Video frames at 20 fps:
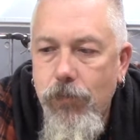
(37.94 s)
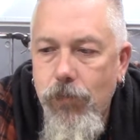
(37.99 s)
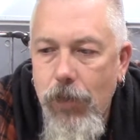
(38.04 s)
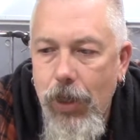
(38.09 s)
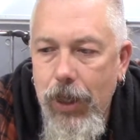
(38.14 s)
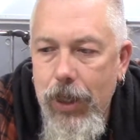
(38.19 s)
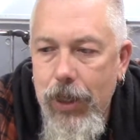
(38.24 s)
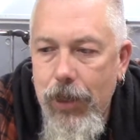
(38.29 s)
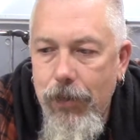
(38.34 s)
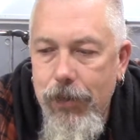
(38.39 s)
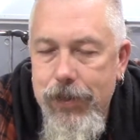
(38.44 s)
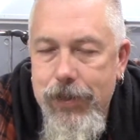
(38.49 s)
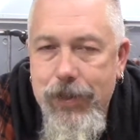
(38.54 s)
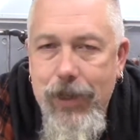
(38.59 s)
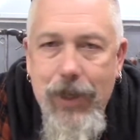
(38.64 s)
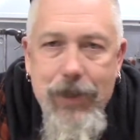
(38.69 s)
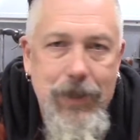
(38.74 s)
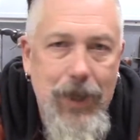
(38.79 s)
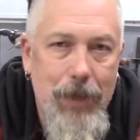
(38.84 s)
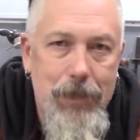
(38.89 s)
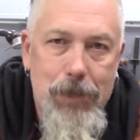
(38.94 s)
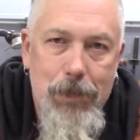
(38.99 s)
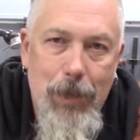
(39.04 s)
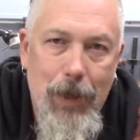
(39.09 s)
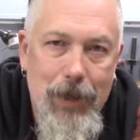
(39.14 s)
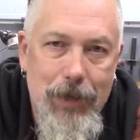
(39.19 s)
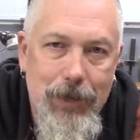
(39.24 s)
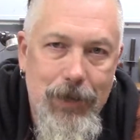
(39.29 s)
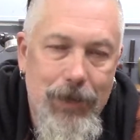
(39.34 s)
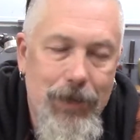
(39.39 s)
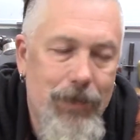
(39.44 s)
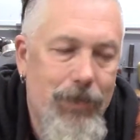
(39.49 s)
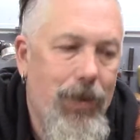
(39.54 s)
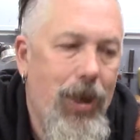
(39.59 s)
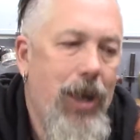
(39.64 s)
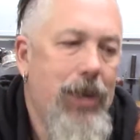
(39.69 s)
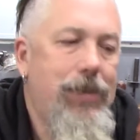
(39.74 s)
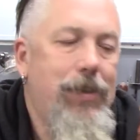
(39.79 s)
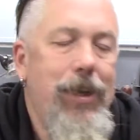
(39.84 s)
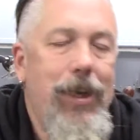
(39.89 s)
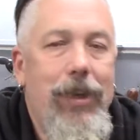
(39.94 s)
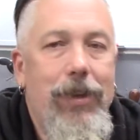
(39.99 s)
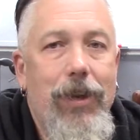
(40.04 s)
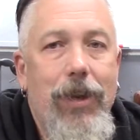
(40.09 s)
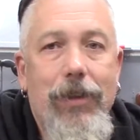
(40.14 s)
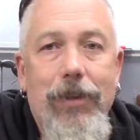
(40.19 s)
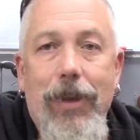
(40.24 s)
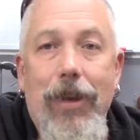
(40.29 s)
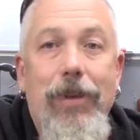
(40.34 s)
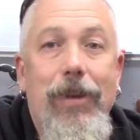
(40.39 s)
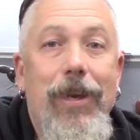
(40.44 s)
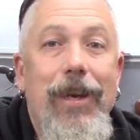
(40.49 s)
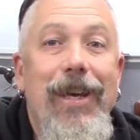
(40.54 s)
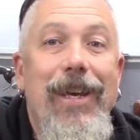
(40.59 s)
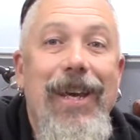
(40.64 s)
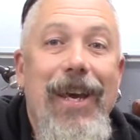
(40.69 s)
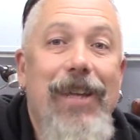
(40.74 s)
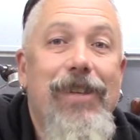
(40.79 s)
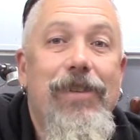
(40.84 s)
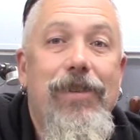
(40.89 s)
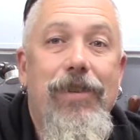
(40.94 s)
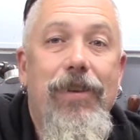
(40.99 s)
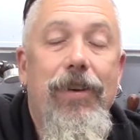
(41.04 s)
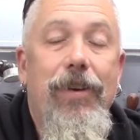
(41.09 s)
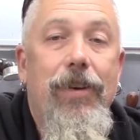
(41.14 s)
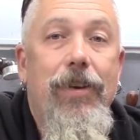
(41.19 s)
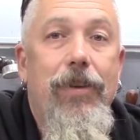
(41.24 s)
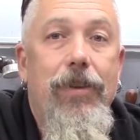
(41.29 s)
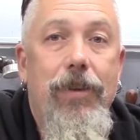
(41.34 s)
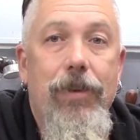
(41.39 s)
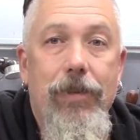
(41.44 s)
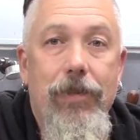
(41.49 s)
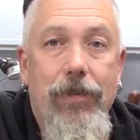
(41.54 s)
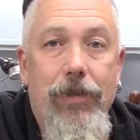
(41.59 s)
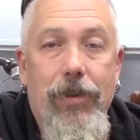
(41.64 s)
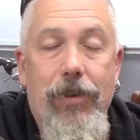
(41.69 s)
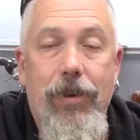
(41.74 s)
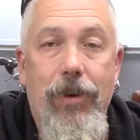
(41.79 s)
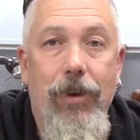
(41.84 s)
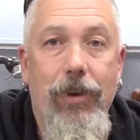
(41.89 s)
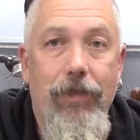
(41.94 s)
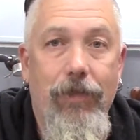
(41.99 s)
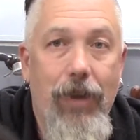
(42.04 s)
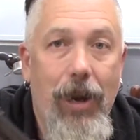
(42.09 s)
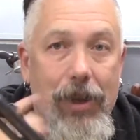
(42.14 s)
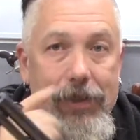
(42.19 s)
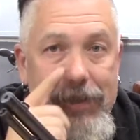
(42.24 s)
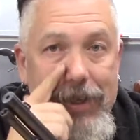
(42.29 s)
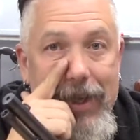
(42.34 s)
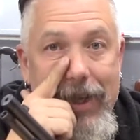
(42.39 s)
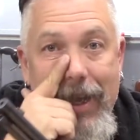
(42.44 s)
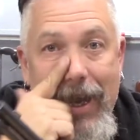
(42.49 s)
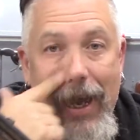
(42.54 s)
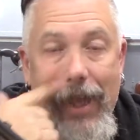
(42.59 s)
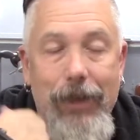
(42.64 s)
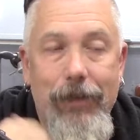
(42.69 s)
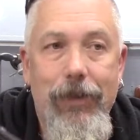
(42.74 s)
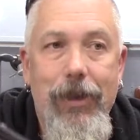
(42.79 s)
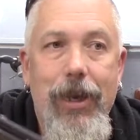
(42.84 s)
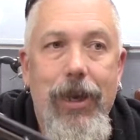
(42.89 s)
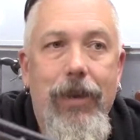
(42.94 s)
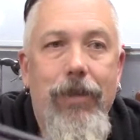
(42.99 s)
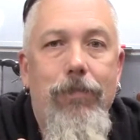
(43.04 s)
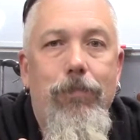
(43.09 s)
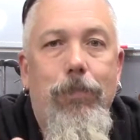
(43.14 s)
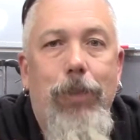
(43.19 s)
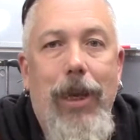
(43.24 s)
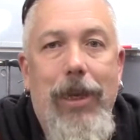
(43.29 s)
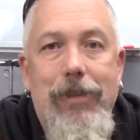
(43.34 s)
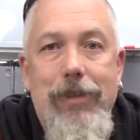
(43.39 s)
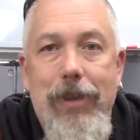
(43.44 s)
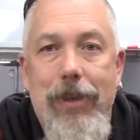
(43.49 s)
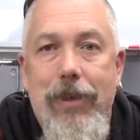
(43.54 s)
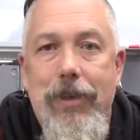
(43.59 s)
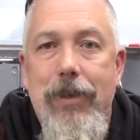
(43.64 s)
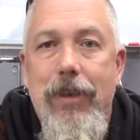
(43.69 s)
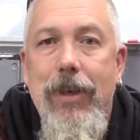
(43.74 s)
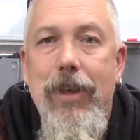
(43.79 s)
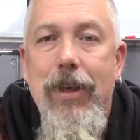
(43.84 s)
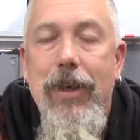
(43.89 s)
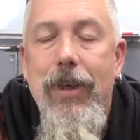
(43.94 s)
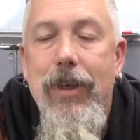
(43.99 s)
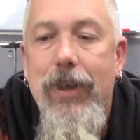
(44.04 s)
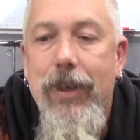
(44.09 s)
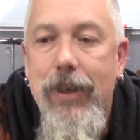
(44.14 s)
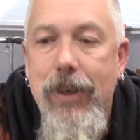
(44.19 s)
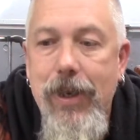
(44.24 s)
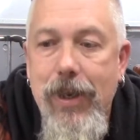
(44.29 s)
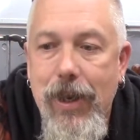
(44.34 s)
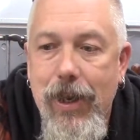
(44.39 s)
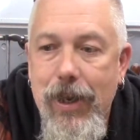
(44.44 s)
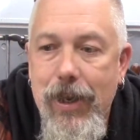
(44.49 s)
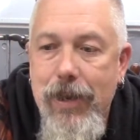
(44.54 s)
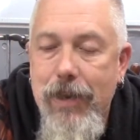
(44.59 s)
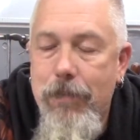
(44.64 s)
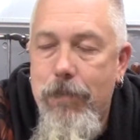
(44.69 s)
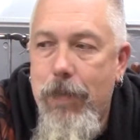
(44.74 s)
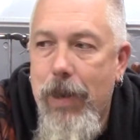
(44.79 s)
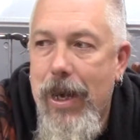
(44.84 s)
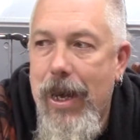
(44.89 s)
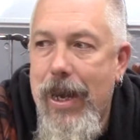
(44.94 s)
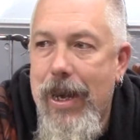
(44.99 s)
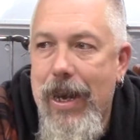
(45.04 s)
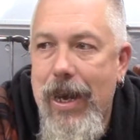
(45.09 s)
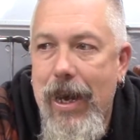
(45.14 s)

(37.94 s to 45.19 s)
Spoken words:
It's 10 times better than the Rossi. Nothing against the current Rossi Gallery plastic gun, but